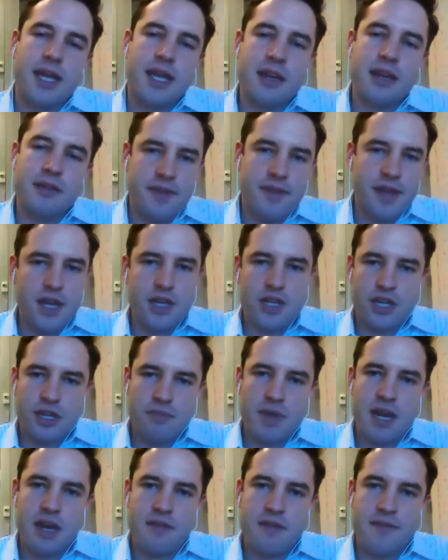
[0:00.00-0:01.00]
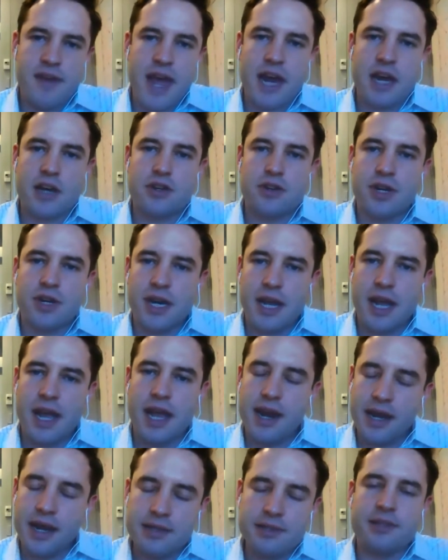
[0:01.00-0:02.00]
innovation in manufacturing
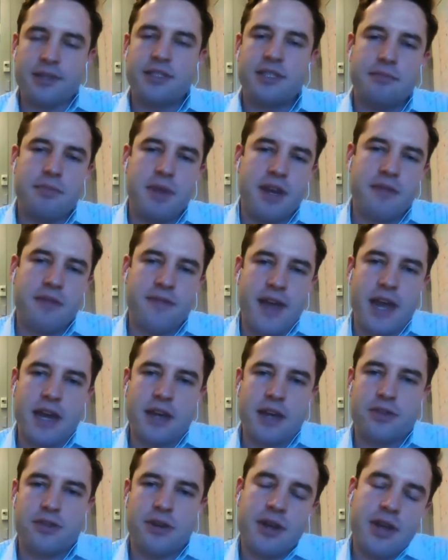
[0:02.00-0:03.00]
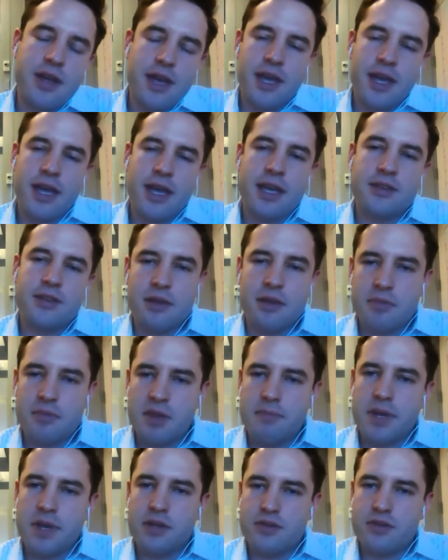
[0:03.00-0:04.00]
and excellence in manufacturing is going to
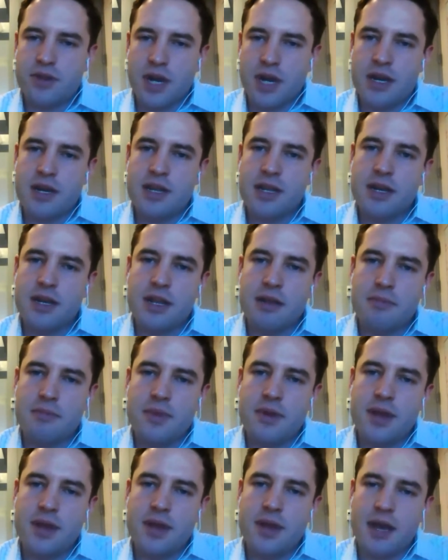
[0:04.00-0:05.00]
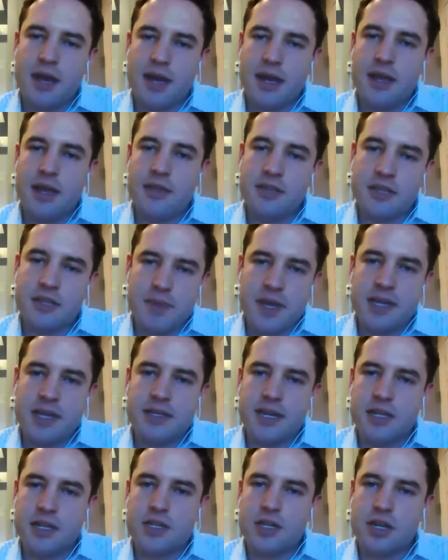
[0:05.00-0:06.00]
be a big trend in the
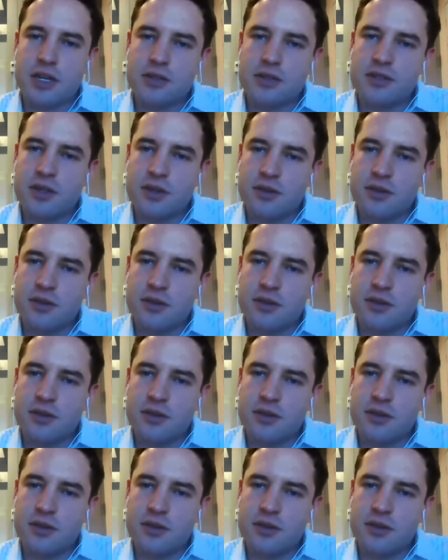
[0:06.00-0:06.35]
space next year.